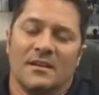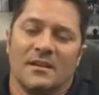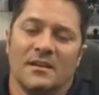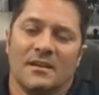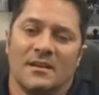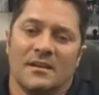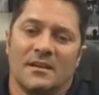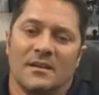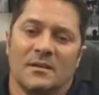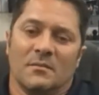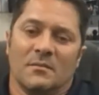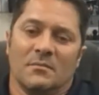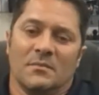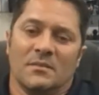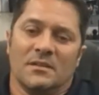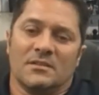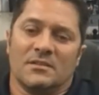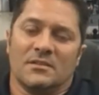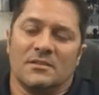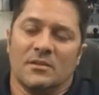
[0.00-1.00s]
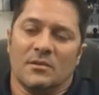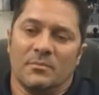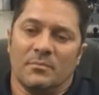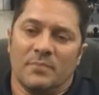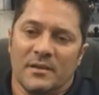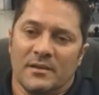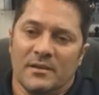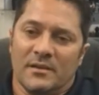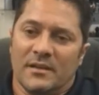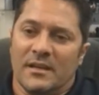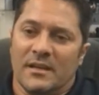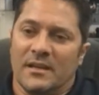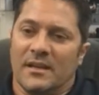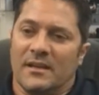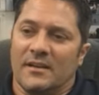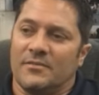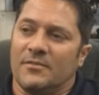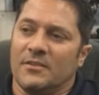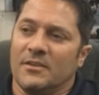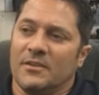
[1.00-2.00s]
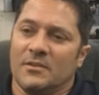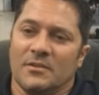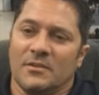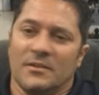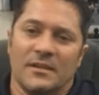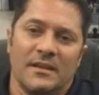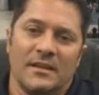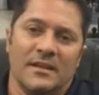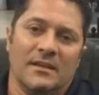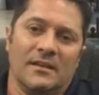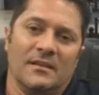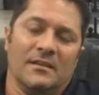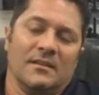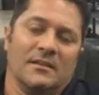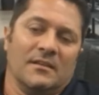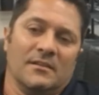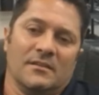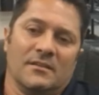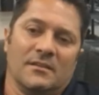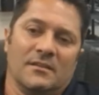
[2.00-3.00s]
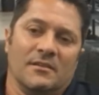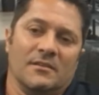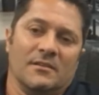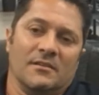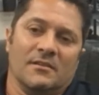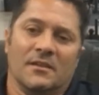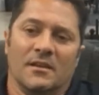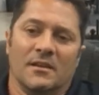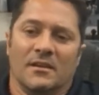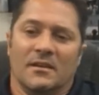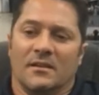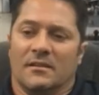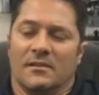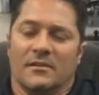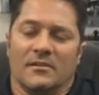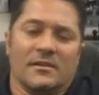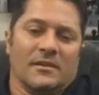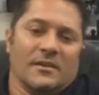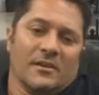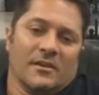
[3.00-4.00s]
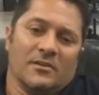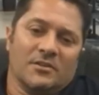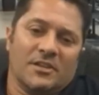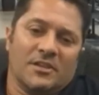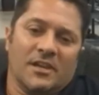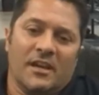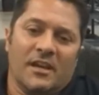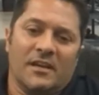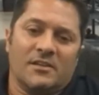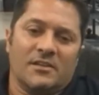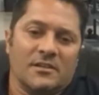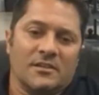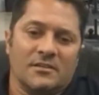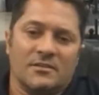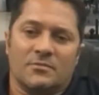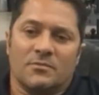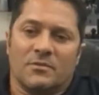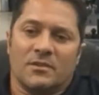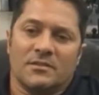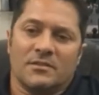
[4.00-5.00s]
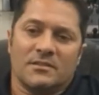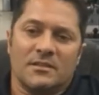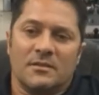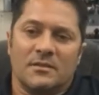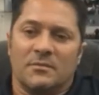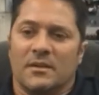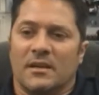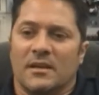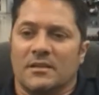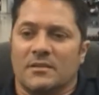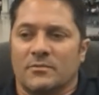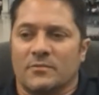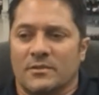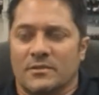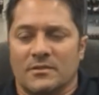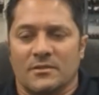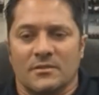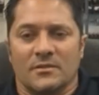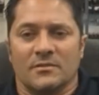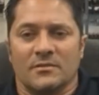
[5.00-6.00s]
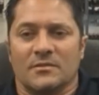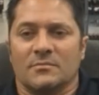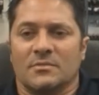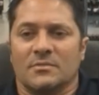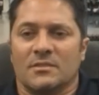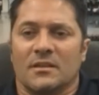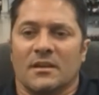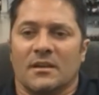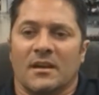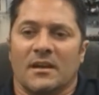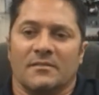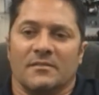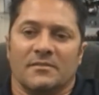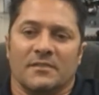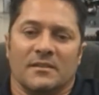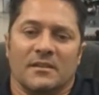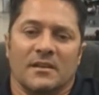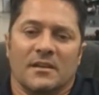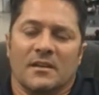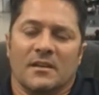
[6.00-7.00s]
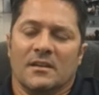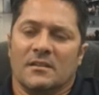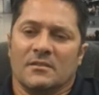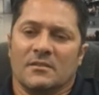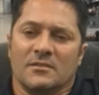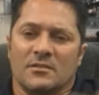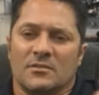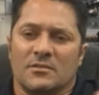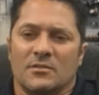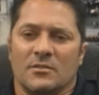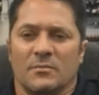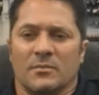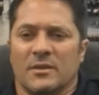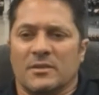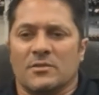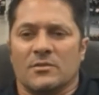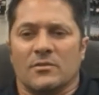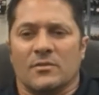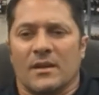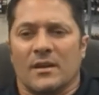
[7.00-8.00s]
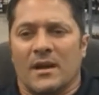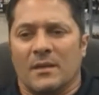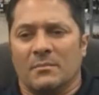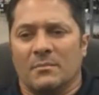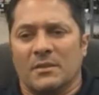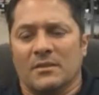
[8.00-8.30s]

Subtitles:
It's still building. I feel they're in negotiations where CBS wants to do some stuff, and there's just so much going on.